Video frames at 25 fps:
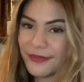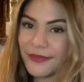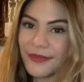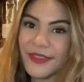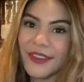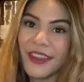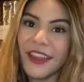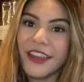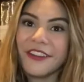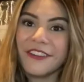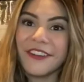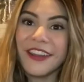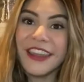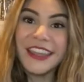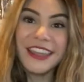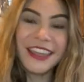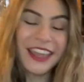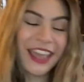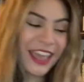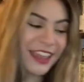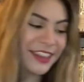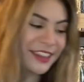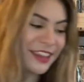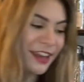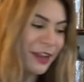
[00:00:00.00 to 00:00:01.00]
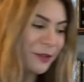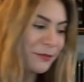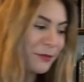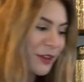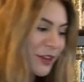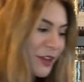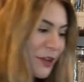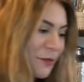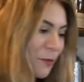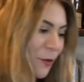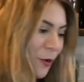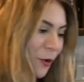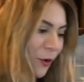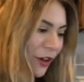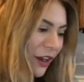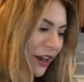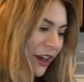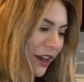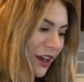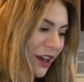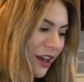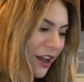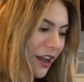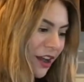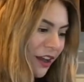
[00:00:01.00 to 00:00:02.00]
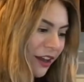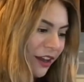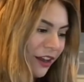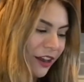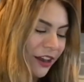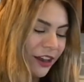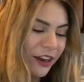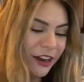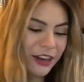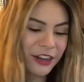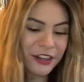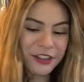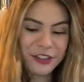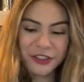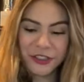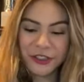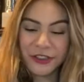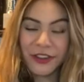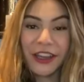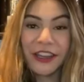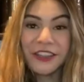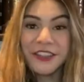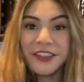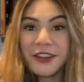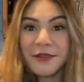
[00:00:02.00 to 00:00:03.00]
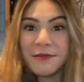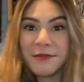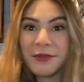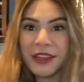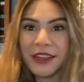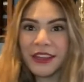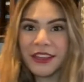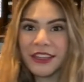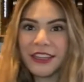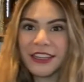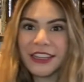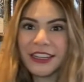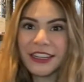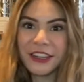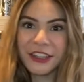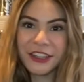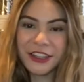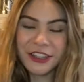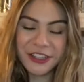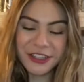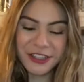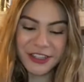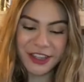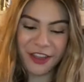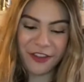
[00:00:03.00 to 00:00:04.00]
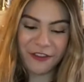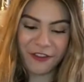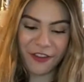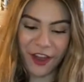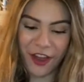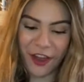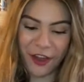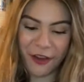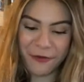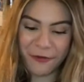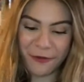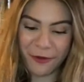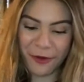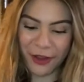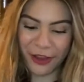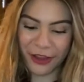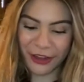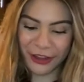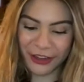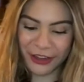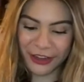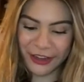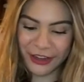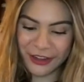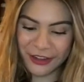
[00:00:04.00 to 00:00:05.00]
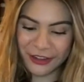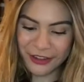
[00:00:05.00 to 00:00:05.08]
Okay, and then I'm going to pour our 200 milliliters of hot water.